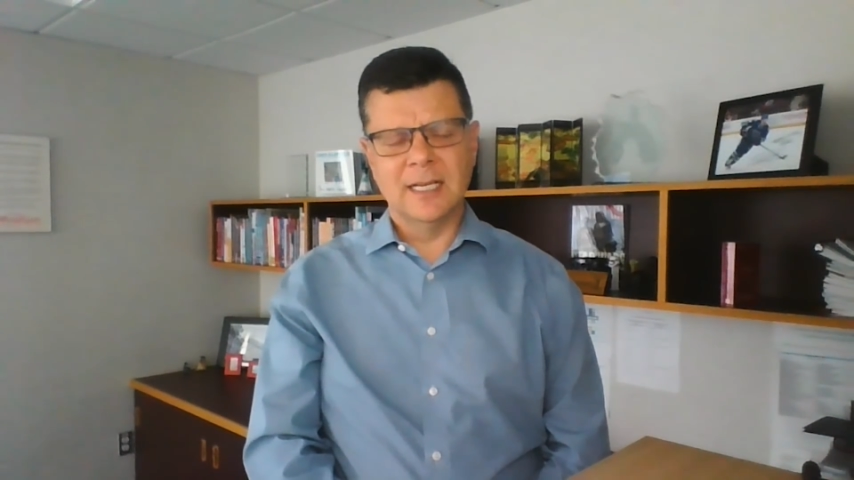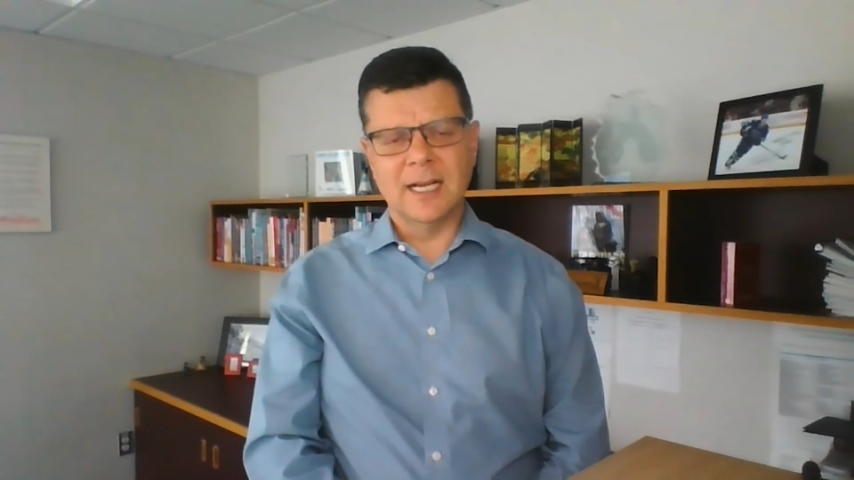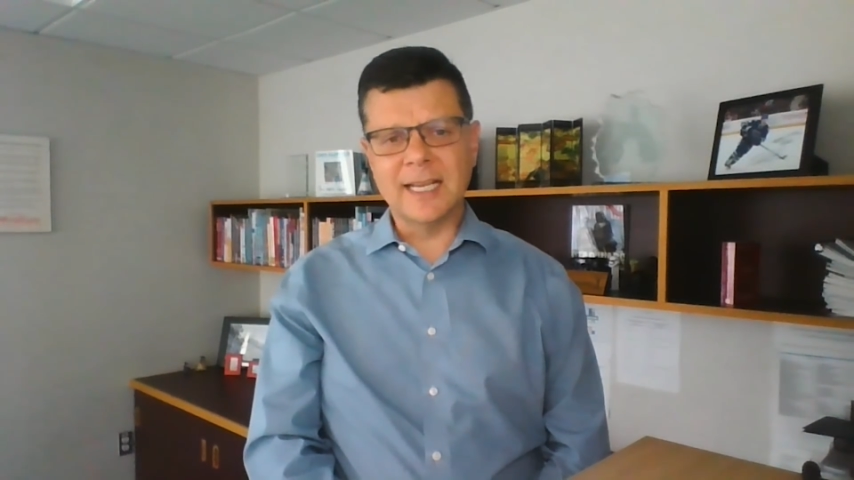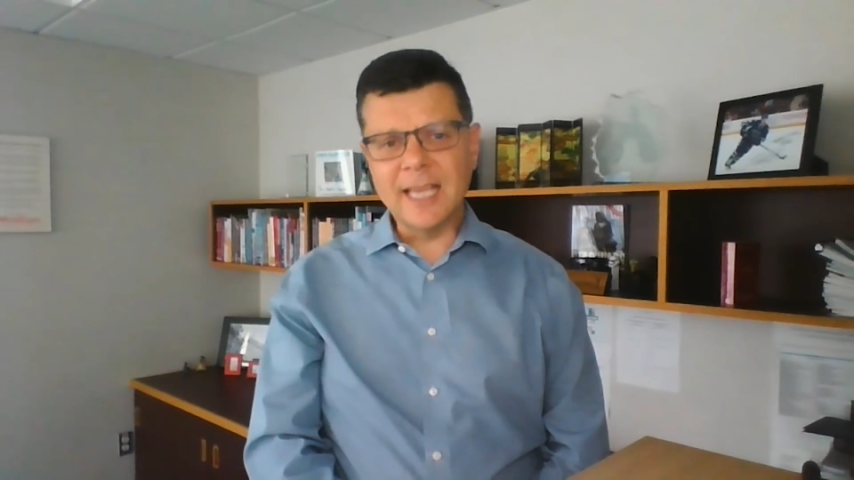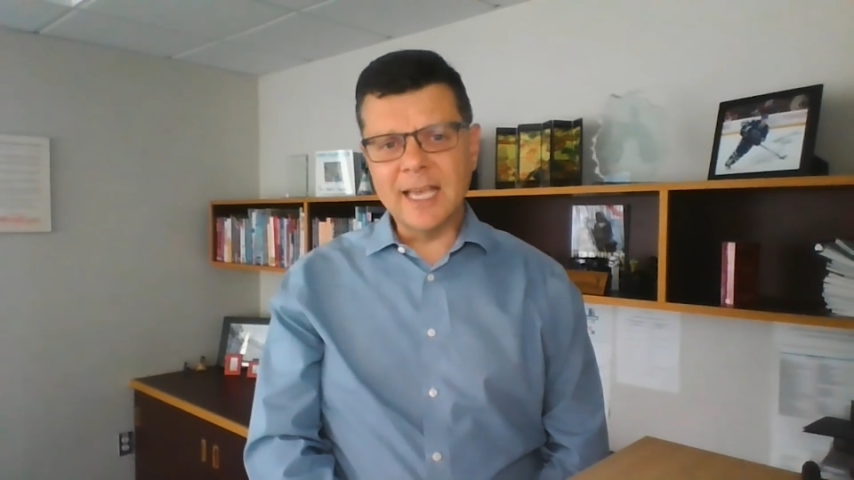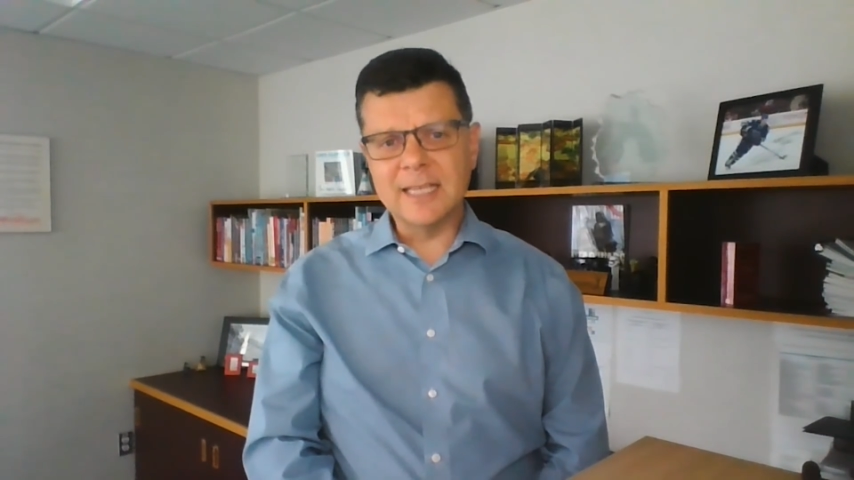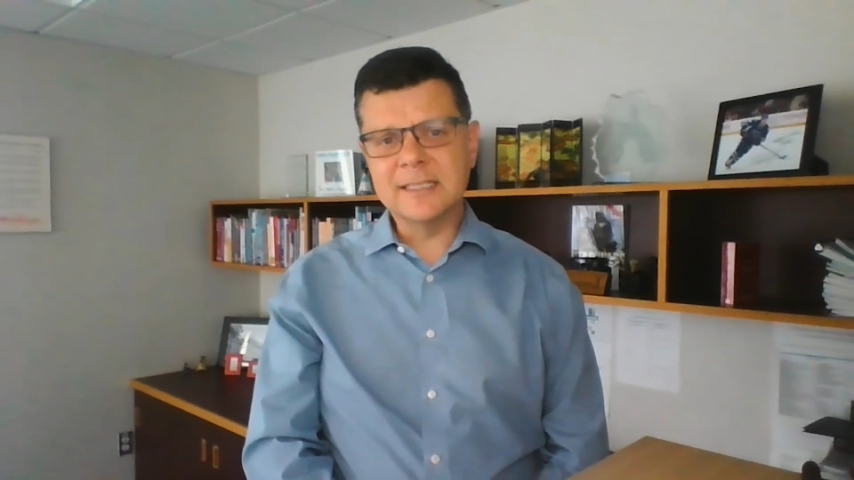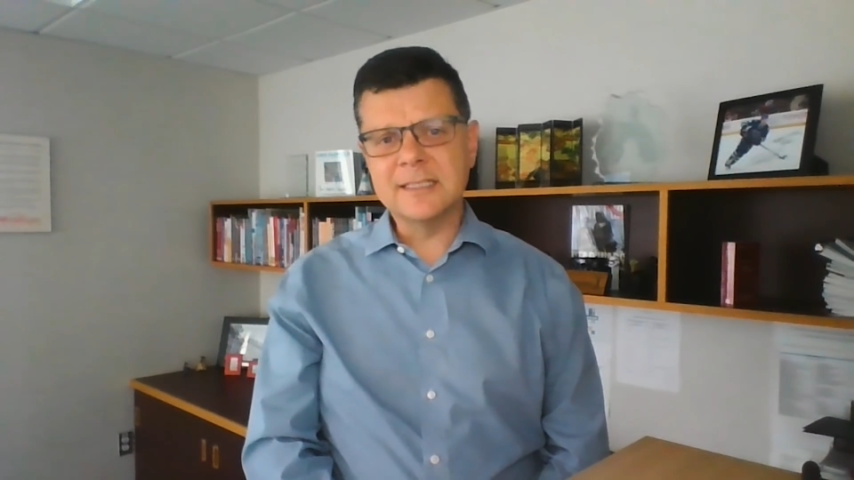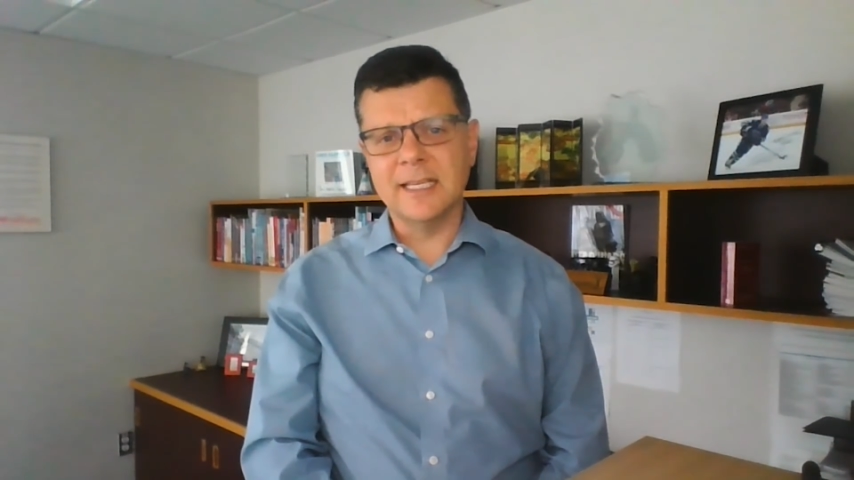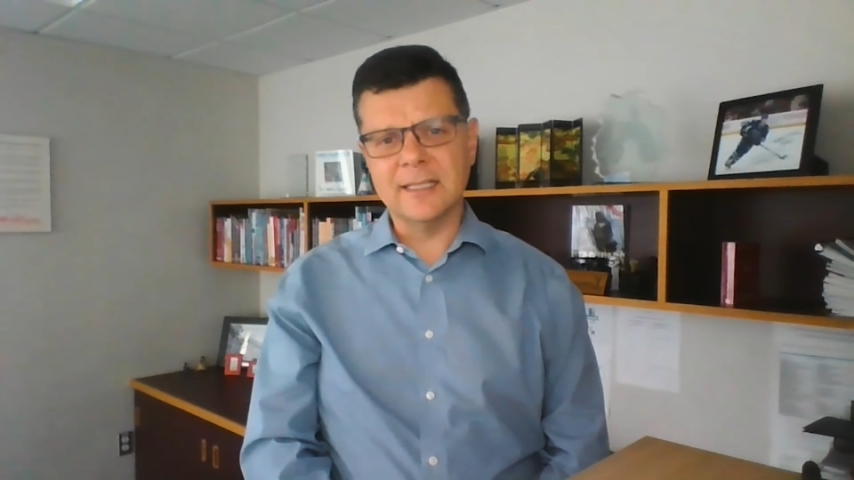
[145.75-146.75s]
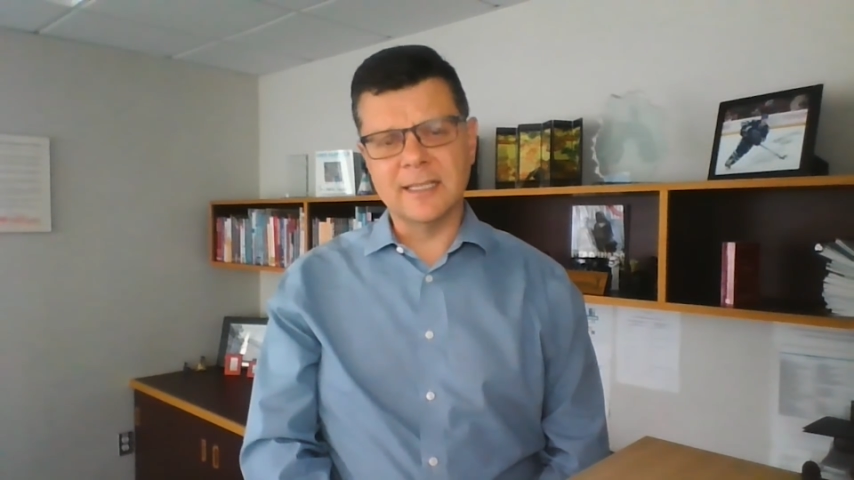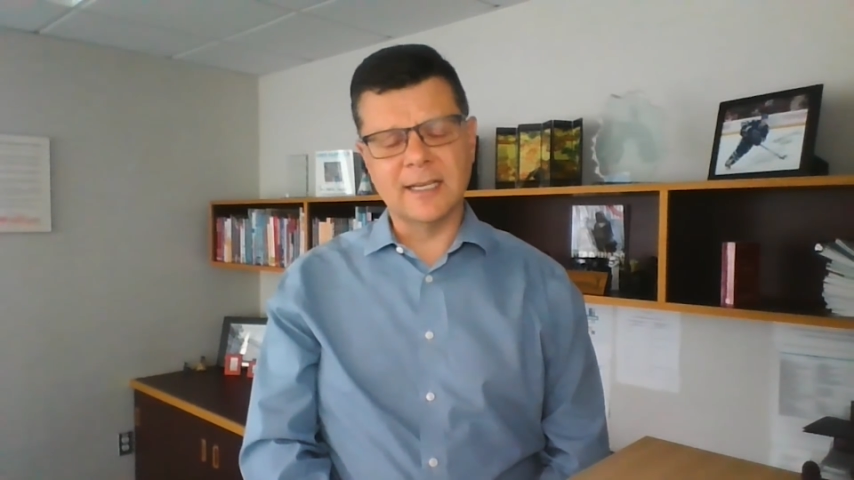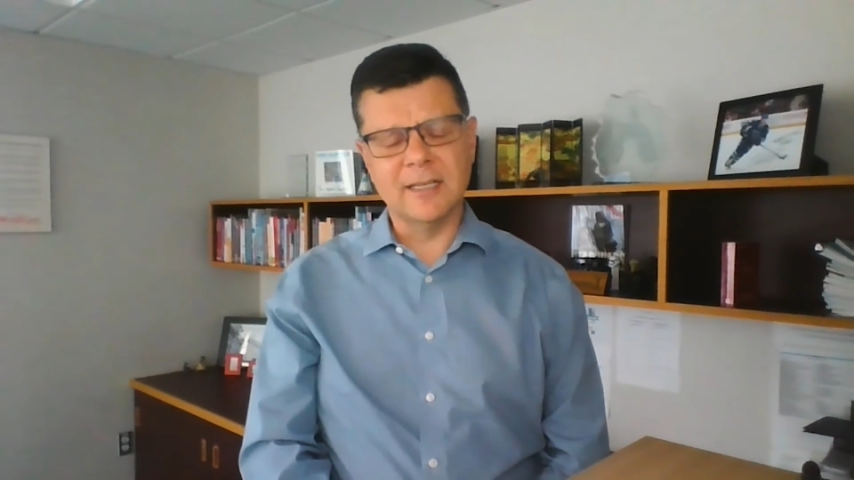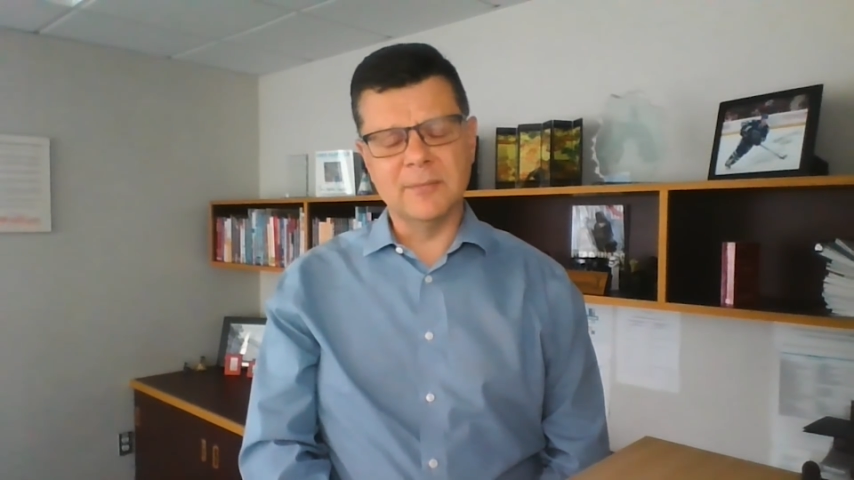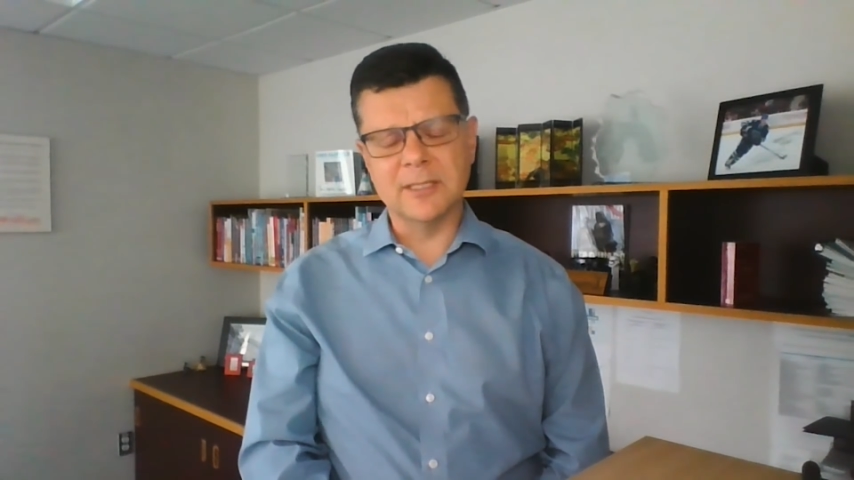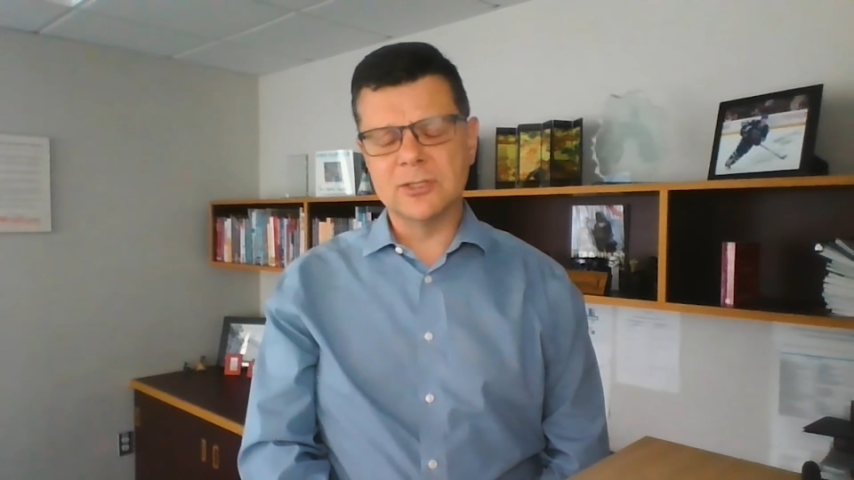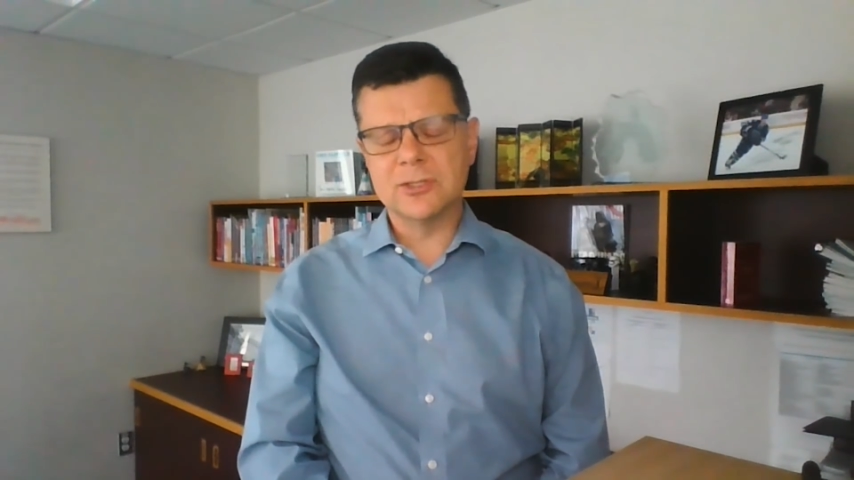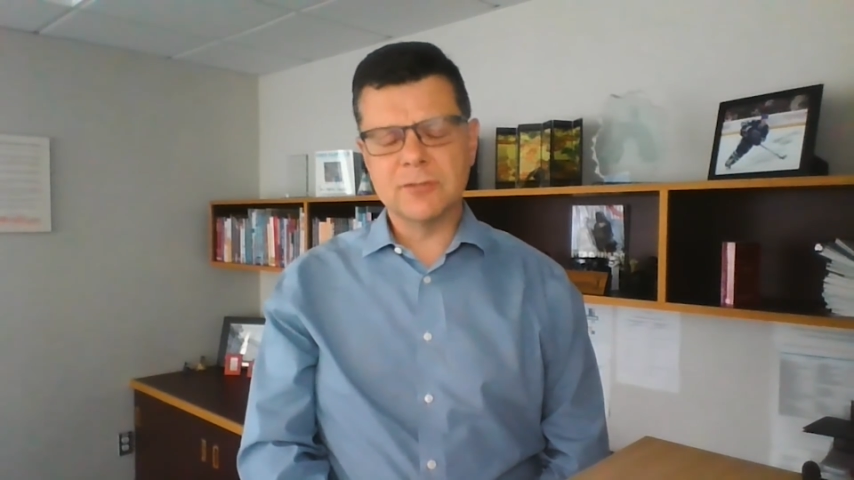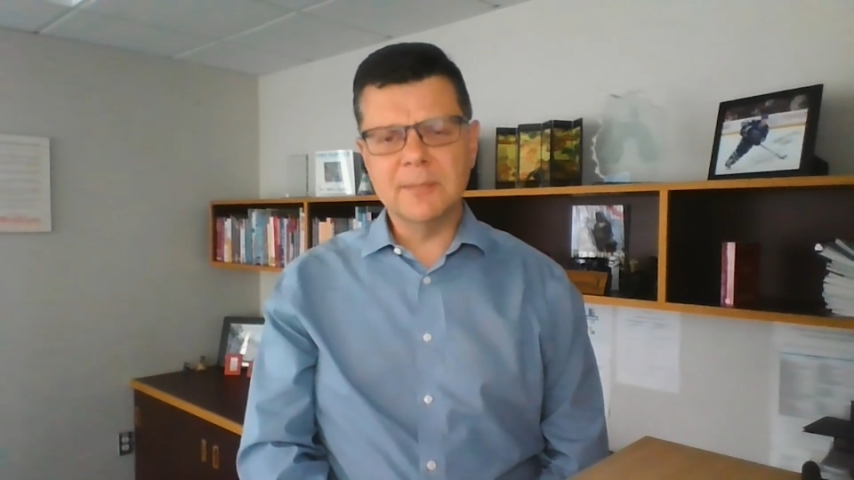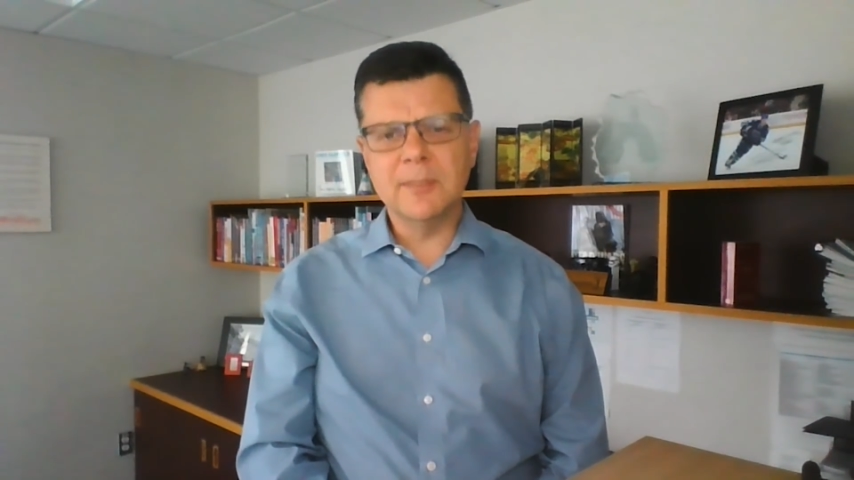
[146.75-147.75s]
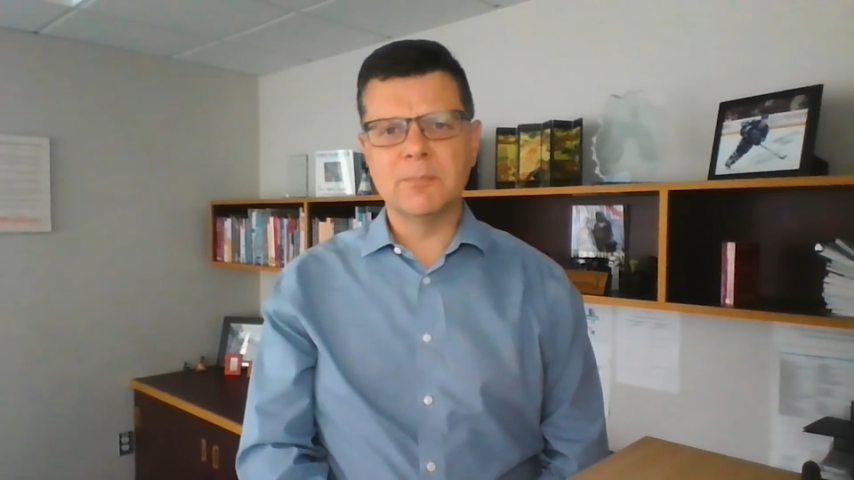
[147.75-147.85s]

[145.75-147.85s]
I can say that I am extremely